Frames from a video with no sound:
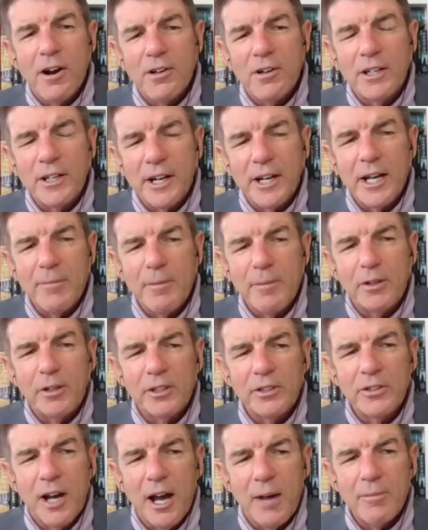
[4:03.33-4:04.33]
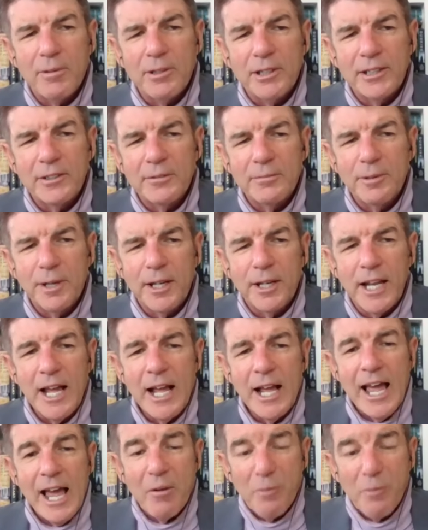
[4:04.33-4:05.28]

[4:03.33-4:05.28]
Carney to come out on top in that debate.